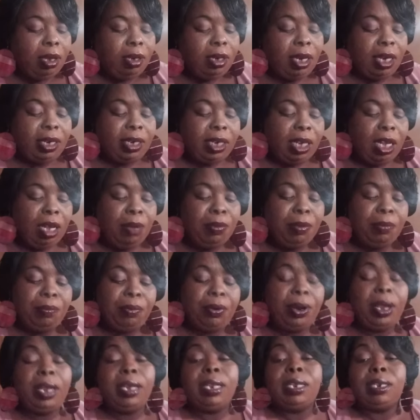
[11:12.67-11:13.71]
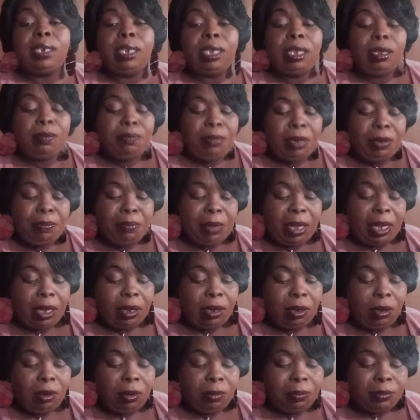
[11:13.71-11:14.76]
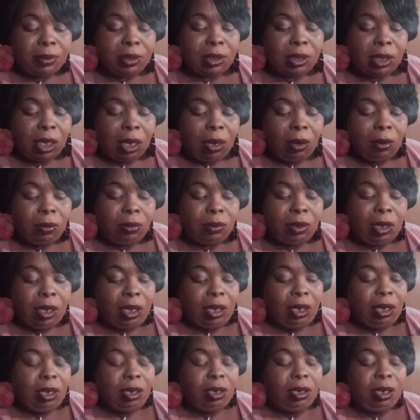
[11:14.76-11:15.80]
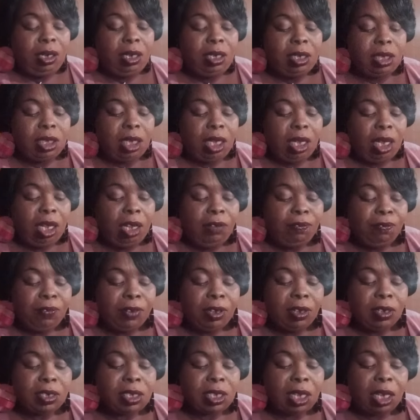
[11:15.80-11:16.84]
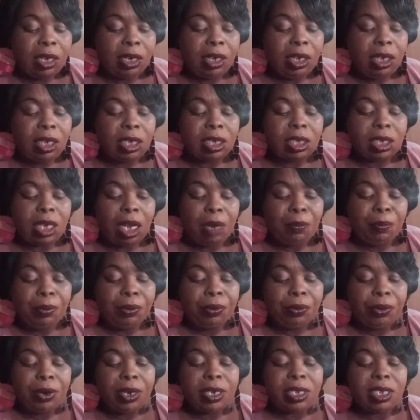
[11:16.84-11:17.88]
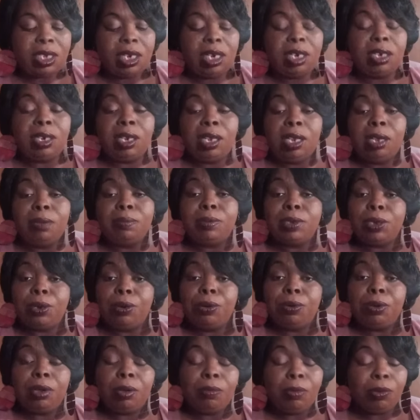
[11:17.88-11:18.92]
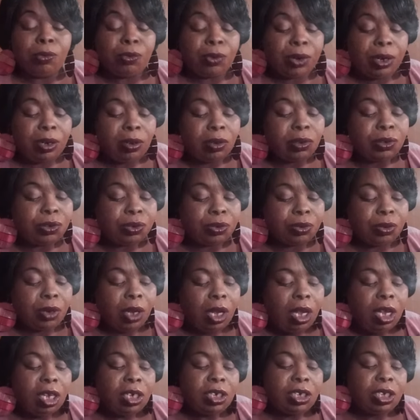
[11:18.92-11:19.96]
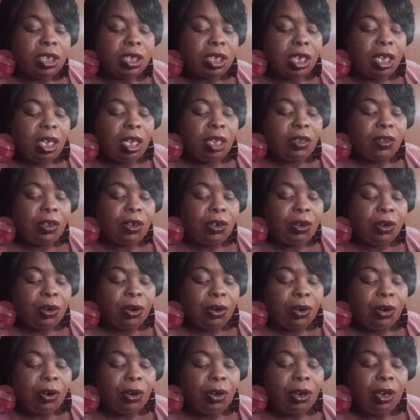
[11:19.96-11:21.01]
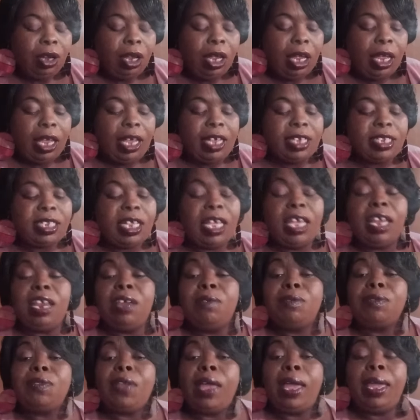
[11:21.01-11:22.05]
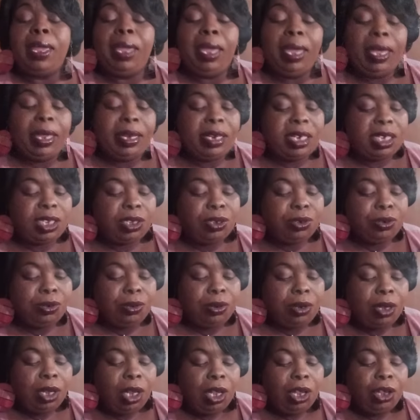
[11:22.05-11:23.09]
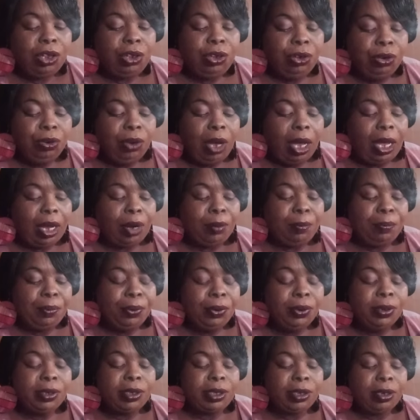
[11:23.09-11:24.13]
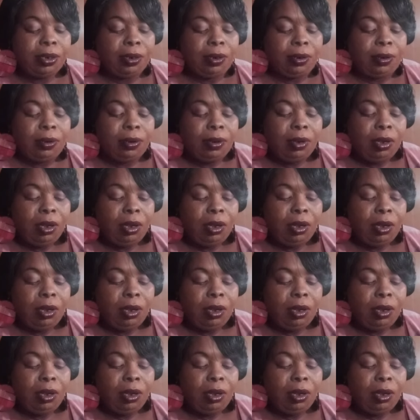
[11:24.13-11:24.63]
Now, and Brandon did meet back up to talk, and he saying he feels Zonika's not progressing, and Deb told him a real truth. She said the girl has had everything handed to her. You got to push her.